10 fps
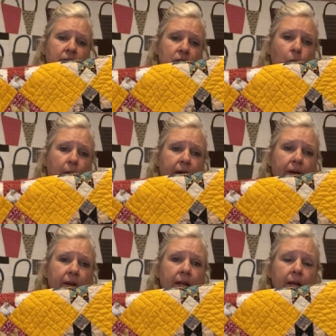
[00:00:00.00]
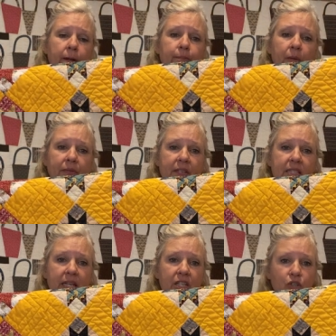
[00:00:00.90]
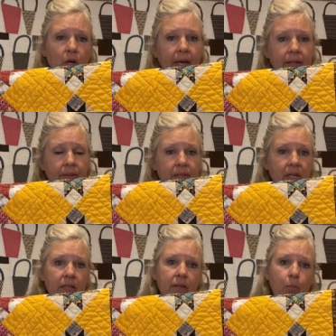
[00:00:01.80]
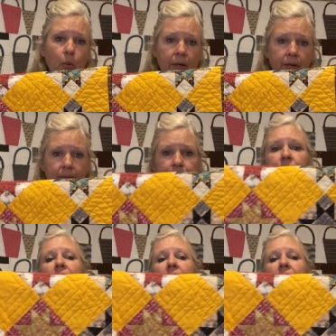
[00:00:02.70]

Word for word: square and the setting triangles and in the border.